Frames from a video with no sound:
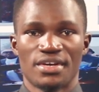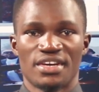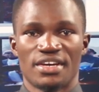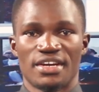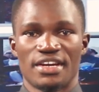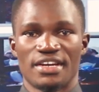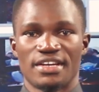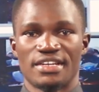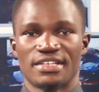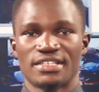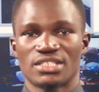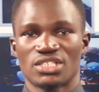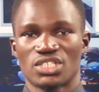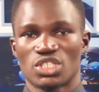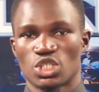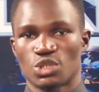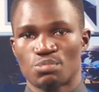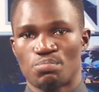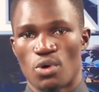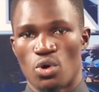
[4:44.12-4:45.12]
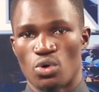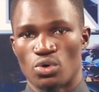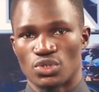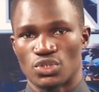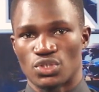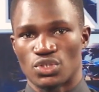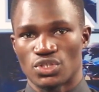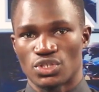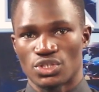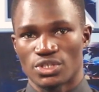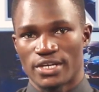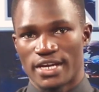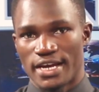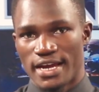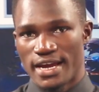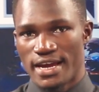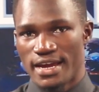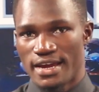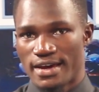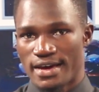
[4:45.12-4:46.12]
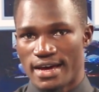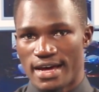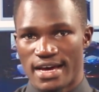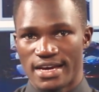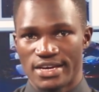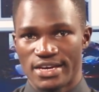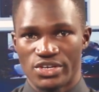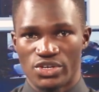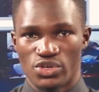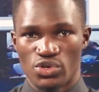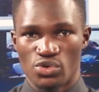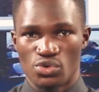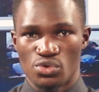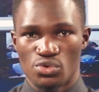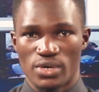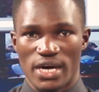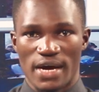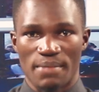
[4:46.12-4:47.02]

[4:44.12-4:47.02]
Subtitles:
In sports, AIU